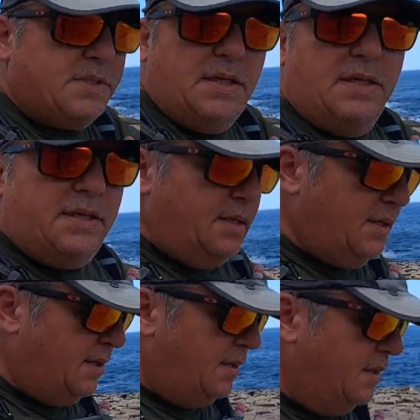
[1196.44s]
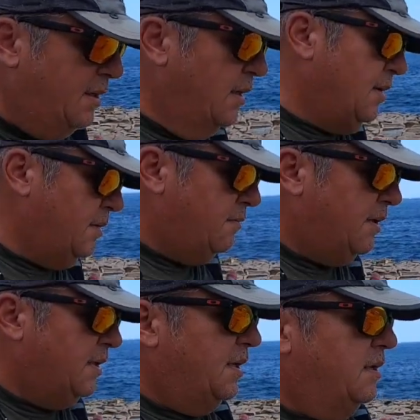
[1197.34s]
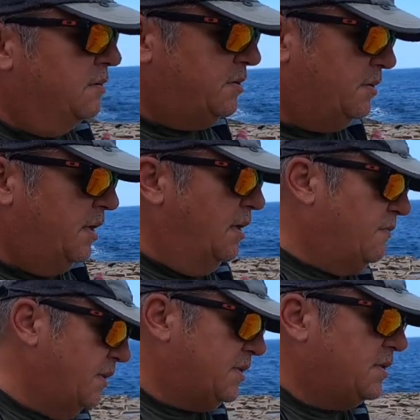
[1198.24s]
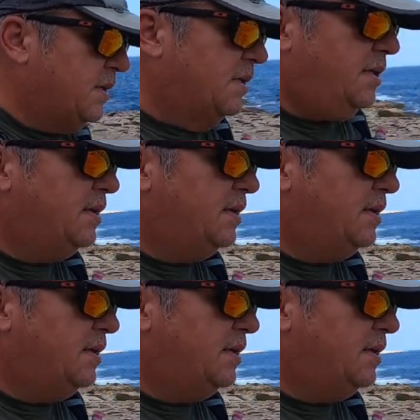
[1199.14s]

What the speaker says: saline here where they used to harvest salt.